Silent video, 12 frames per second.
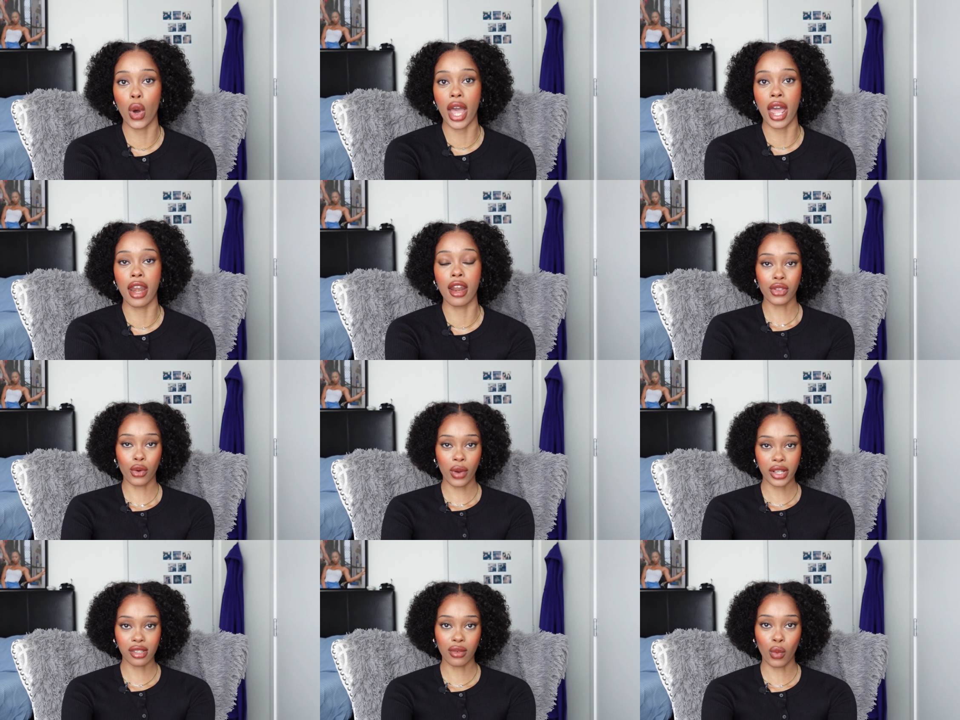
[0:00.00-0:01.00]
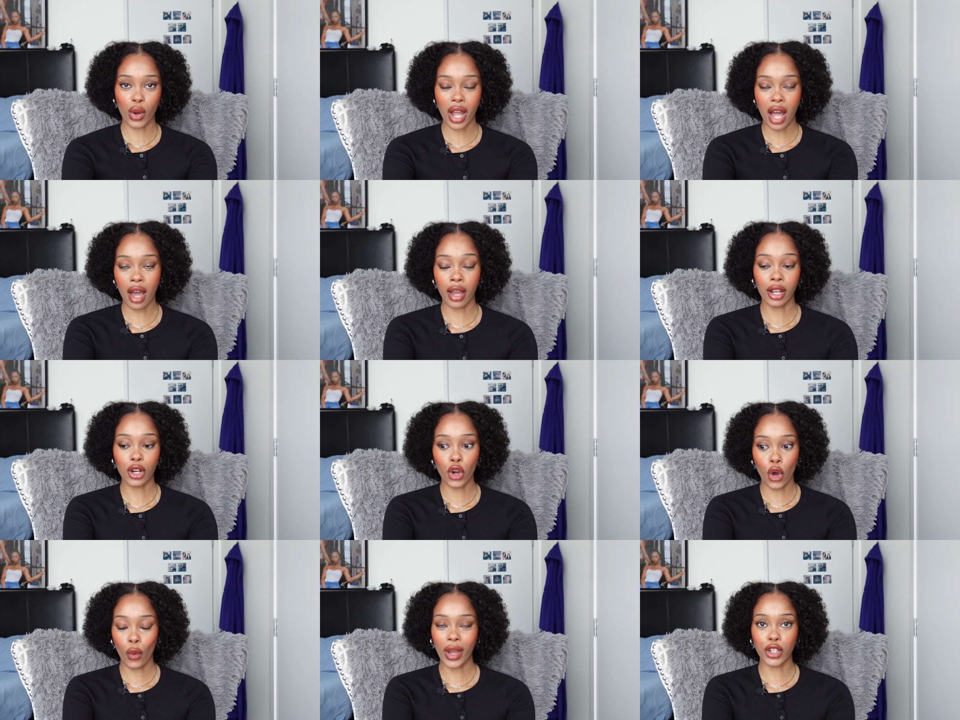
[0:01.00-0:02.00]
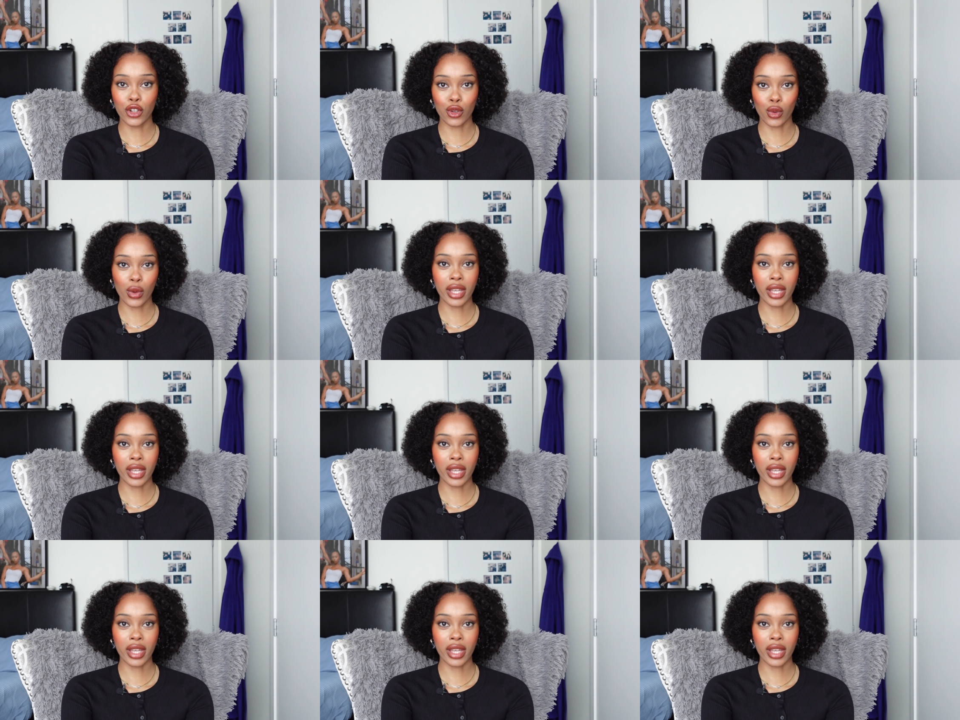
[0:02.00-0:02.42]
and the rest of what I know and do